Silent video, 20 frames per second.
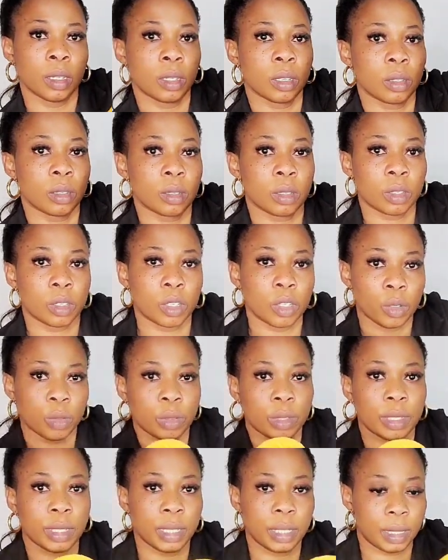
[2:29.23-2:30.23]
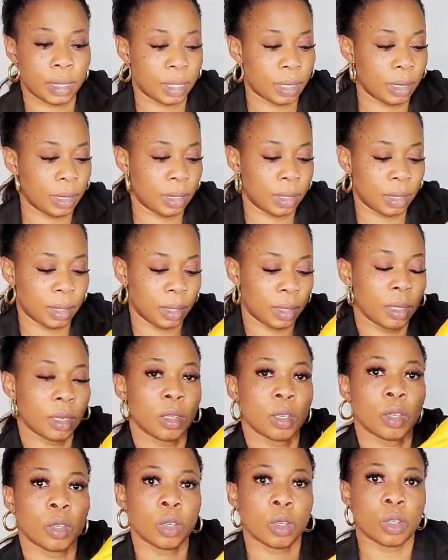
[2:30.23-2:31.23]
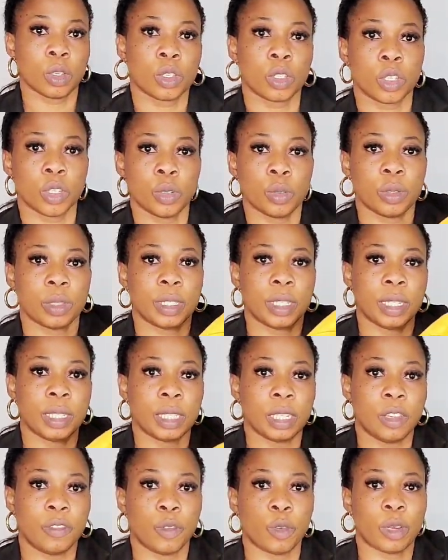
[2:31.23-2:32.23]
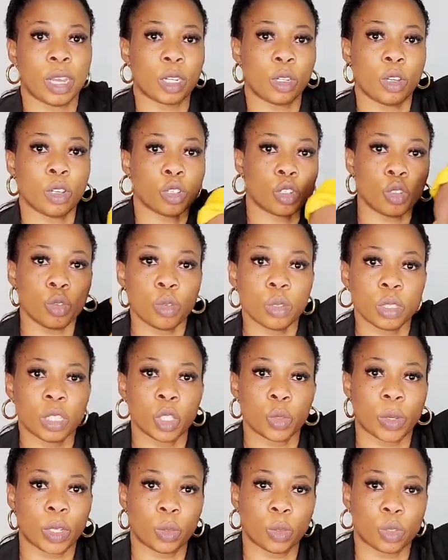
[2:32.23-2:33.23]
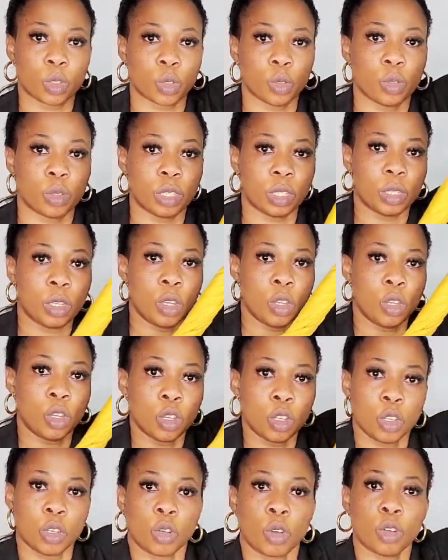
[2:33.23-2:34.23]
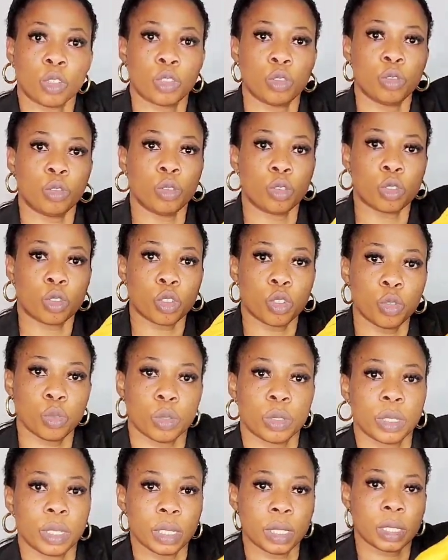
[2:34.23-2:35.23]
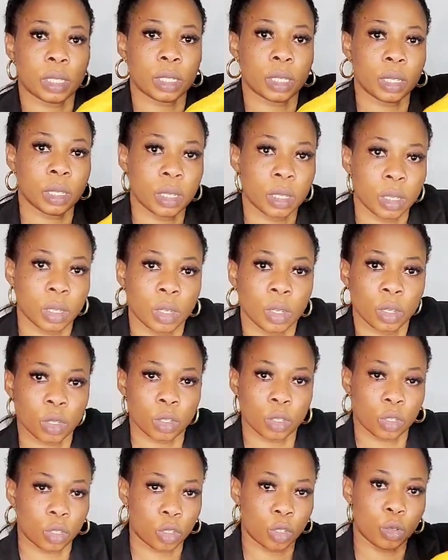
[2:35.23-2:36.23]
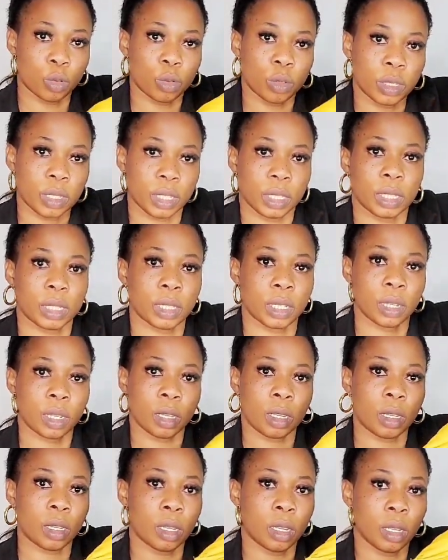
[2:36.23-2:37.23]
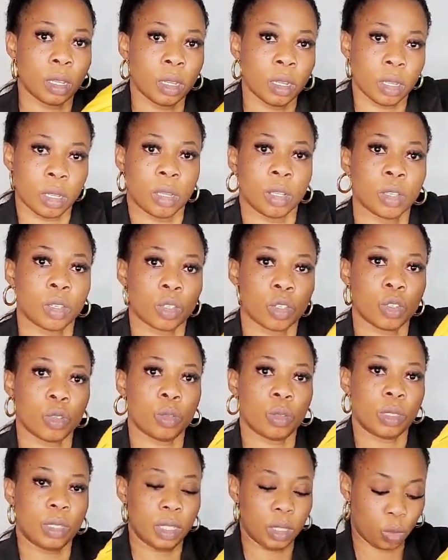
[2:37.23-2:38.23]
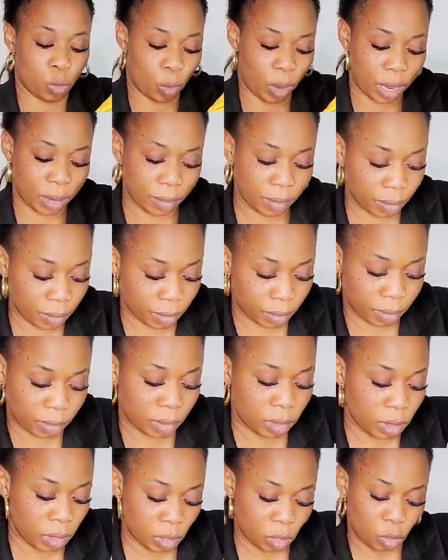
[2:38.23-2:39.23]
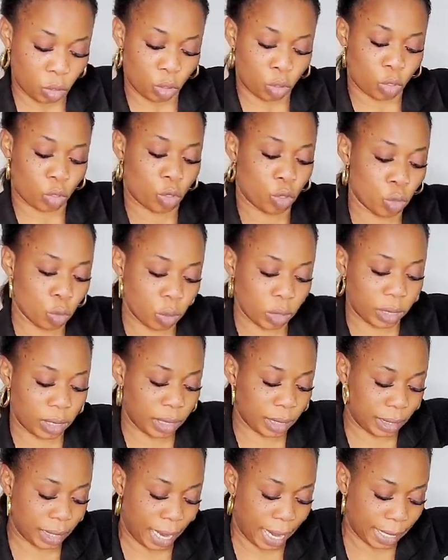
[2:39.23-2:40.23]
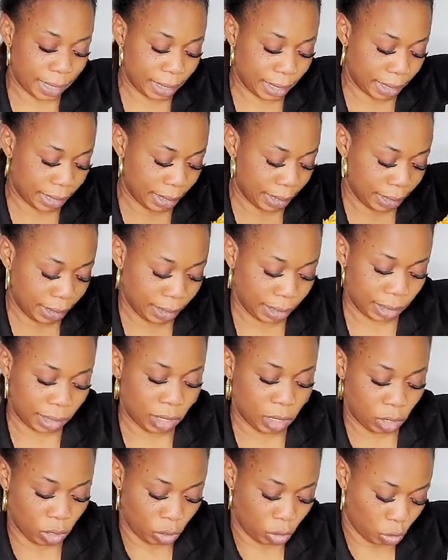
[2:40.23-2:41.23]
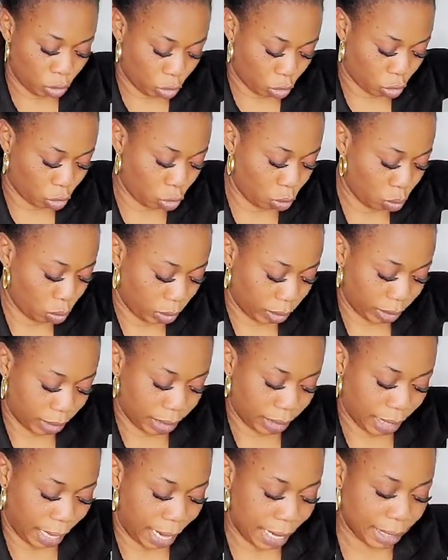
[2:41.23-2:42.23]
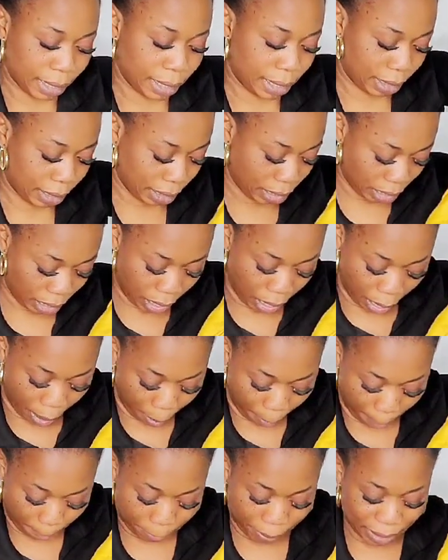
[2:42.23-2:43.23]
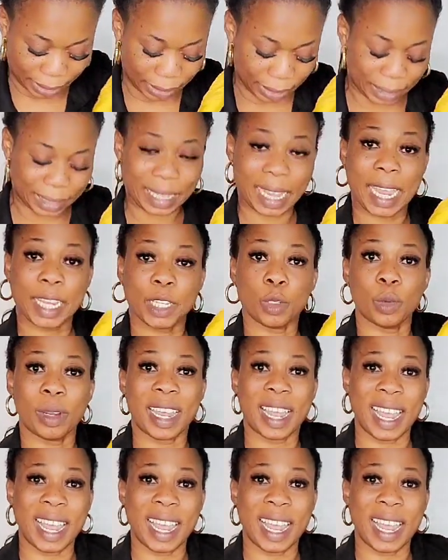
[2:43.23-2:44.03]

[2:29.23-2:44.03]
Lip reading: Squeeze it. Squeeze it. If you cannot use this one to squeeze it, continue to squeeze this. Squeeze it. Squeeze this one. Squeeze this side. Squeeze this side. By the time you